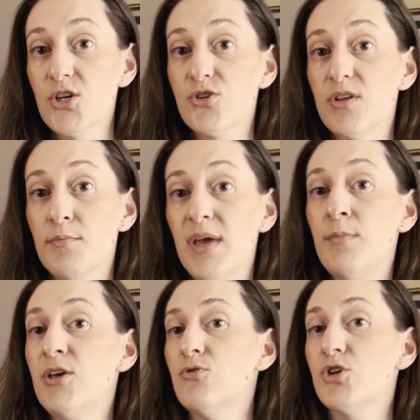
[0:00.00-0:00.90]
So that
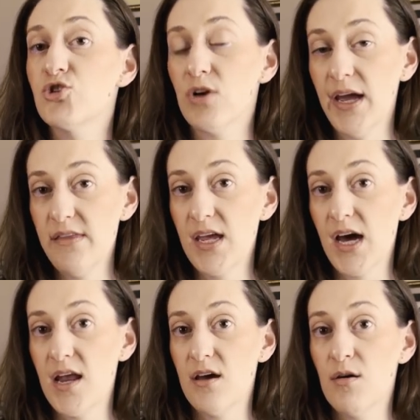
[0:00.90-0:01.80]
maybe you could try the
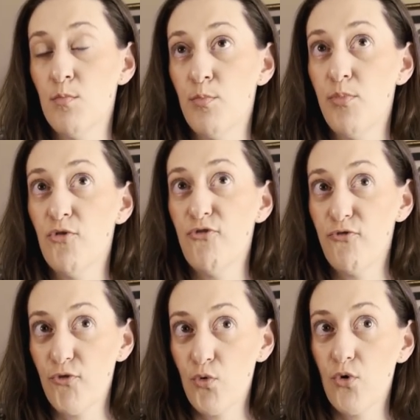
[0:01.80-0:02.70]
item
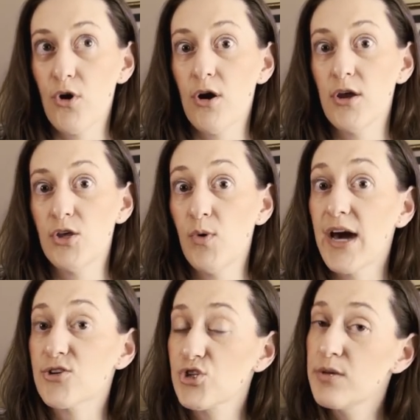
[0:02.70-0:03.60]
before you
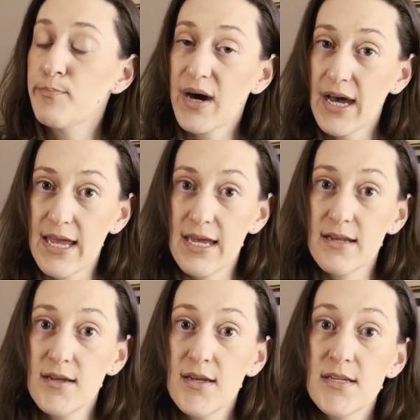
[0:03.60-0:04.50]
actually buy
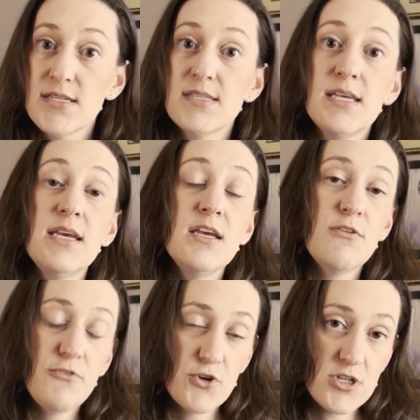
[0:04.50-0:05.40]
it to see
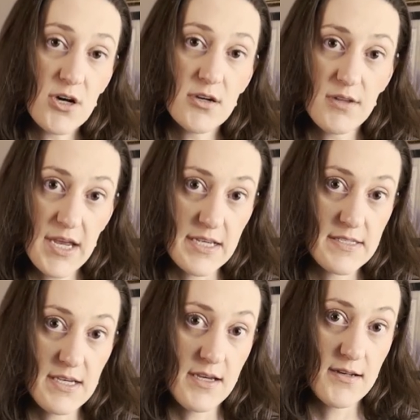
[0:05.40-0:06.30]
if your dog
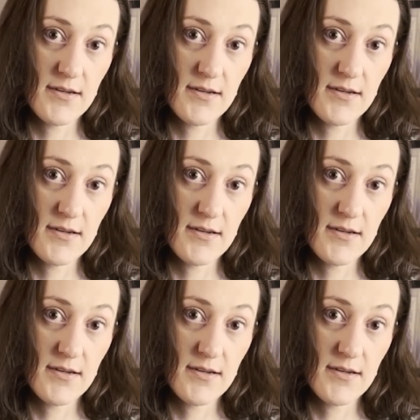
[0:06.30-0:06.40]
likes it.